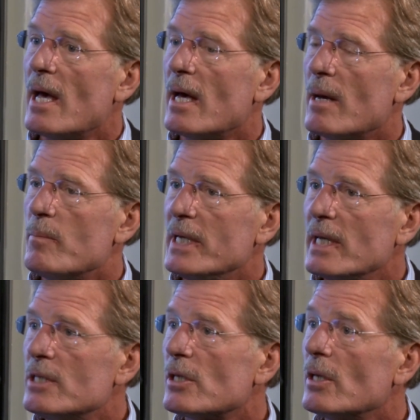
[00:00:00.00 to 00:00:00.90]
uh,
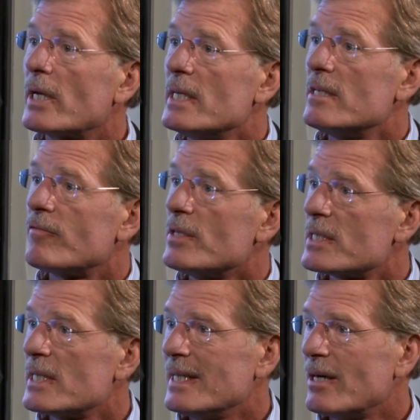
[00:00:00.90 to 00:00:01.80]
begin to look at different
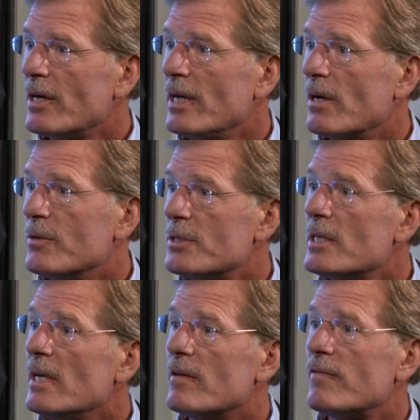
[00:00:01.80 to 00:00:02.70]

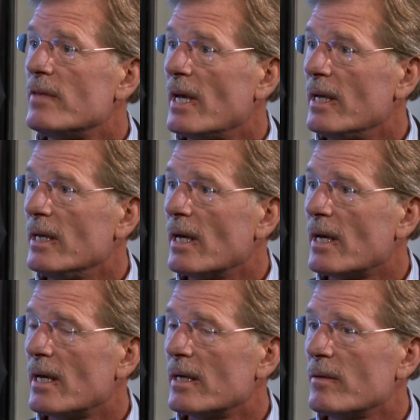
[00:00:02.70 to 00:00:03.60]
scenarios if they,
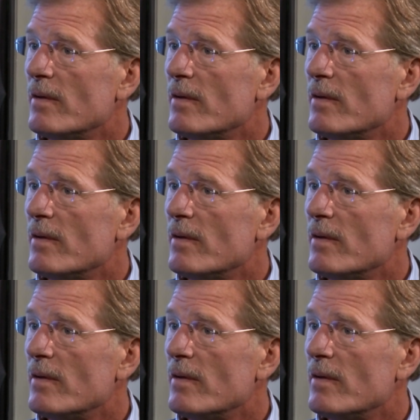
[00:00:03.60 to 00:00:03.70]
uh,